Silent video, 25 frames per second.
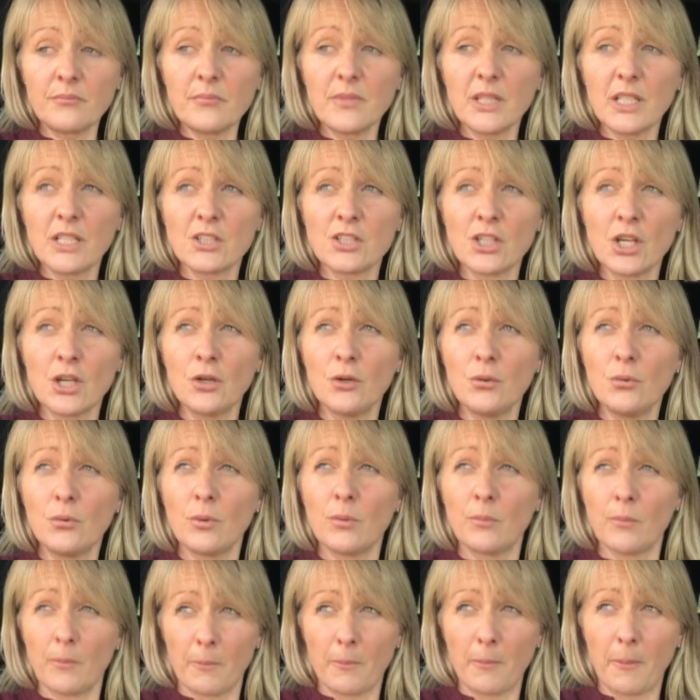so
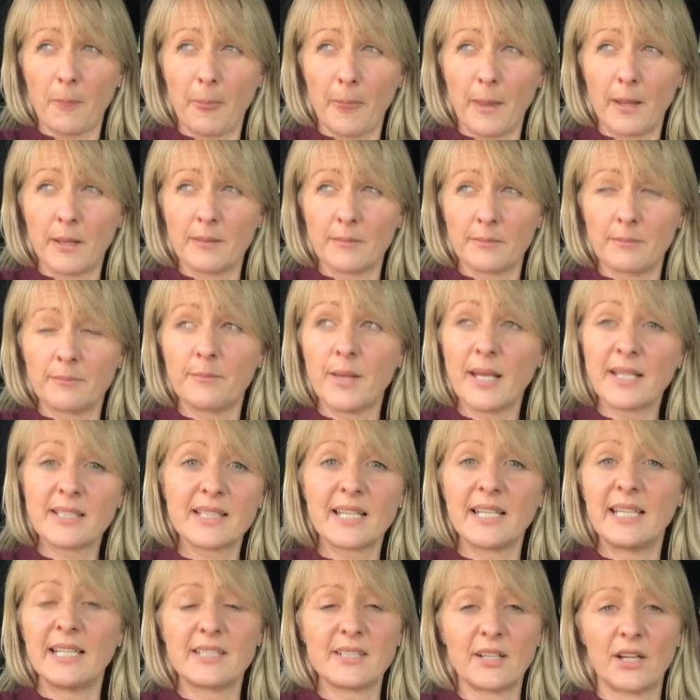
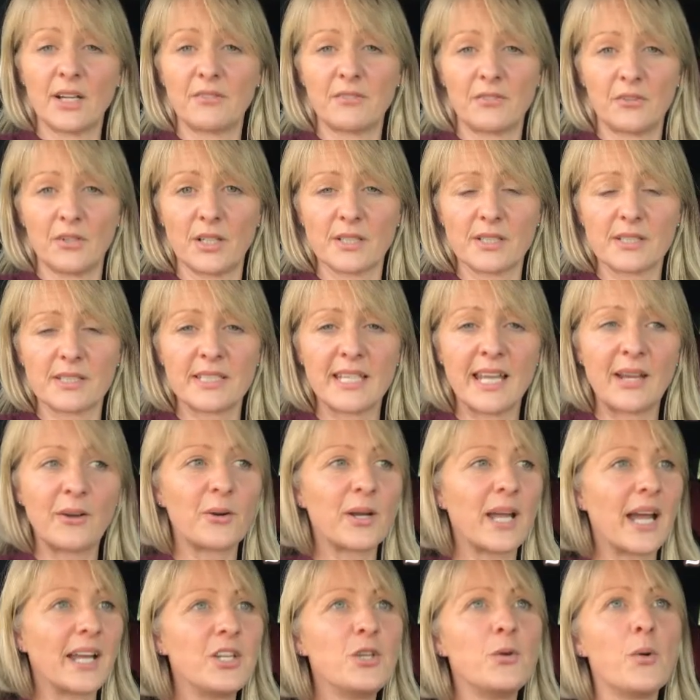basically he died for us. Now,
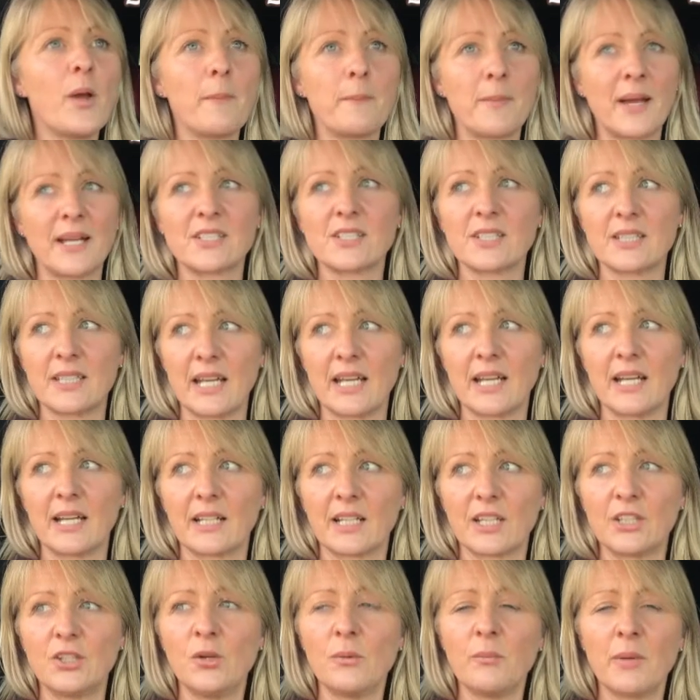can you imagine that?
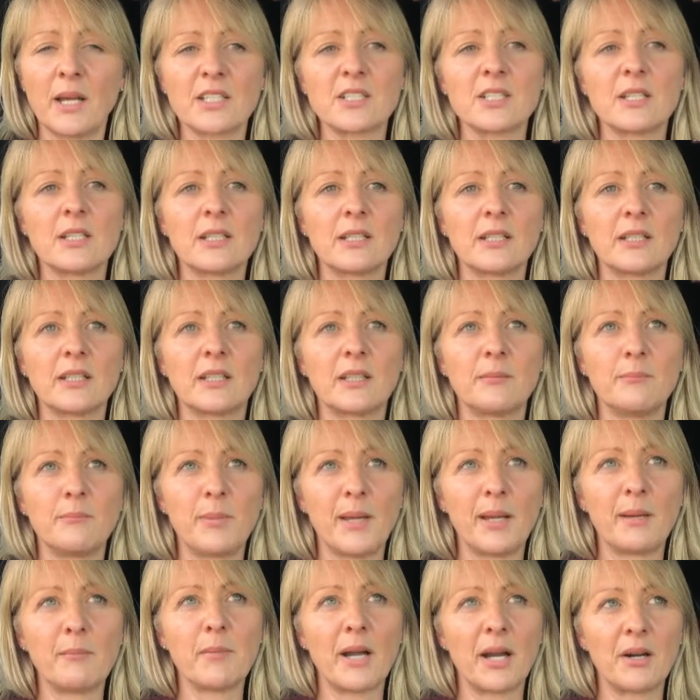Can you imagine
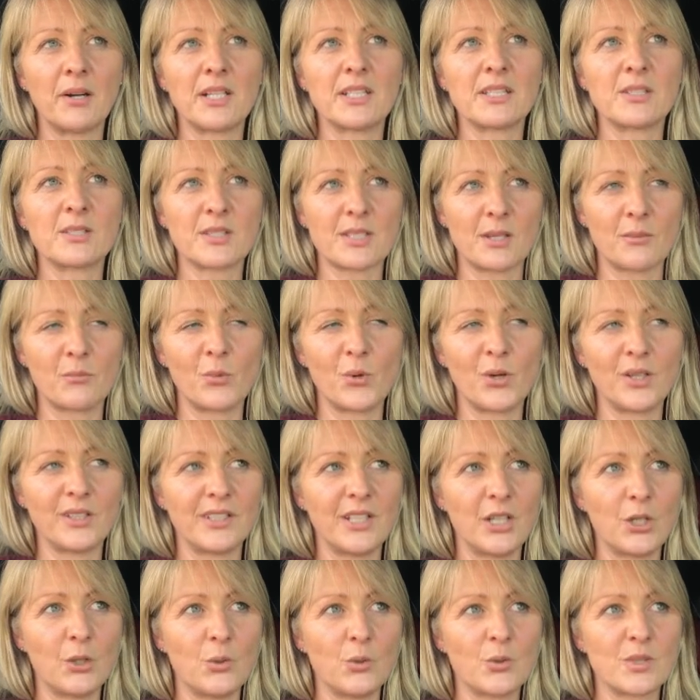being married to someone
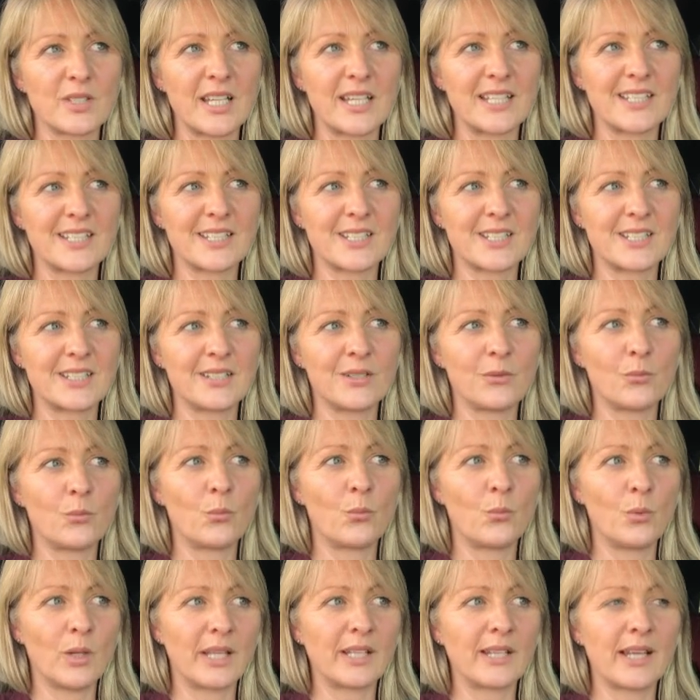who says,
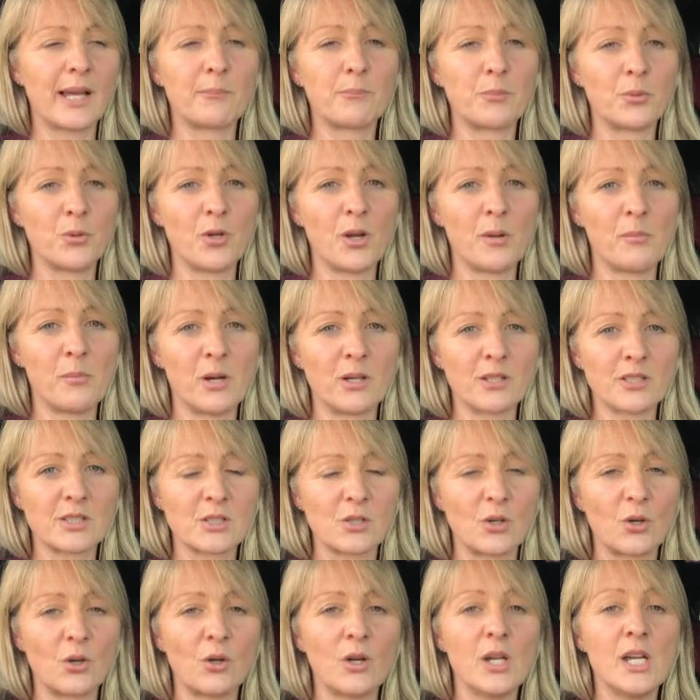like that Bruno Mars
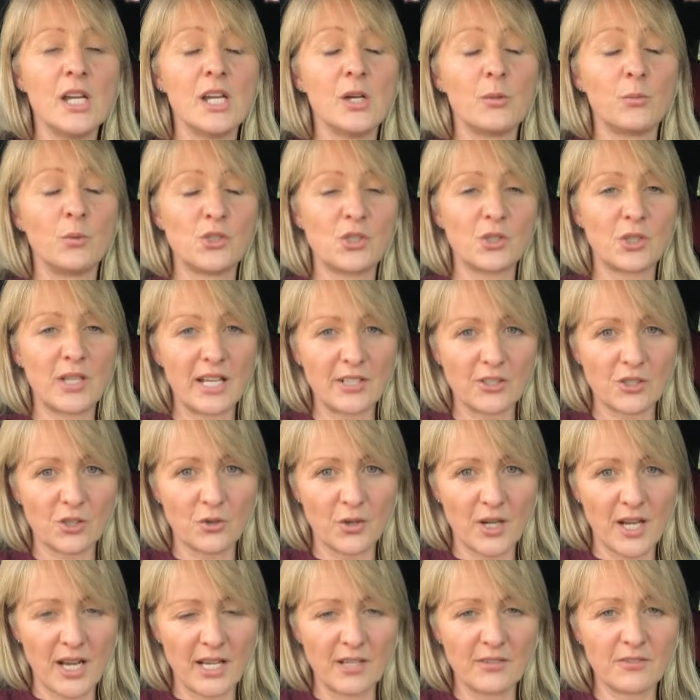song, would you catch a
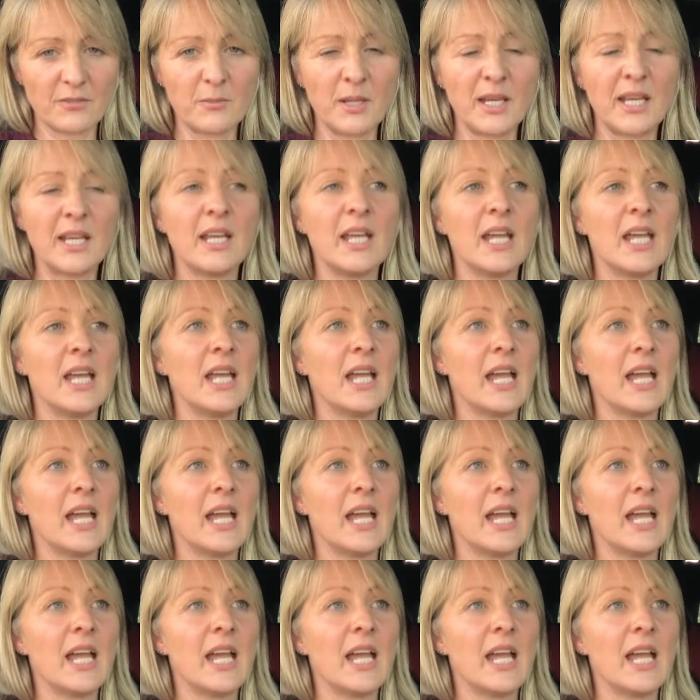grenade for me?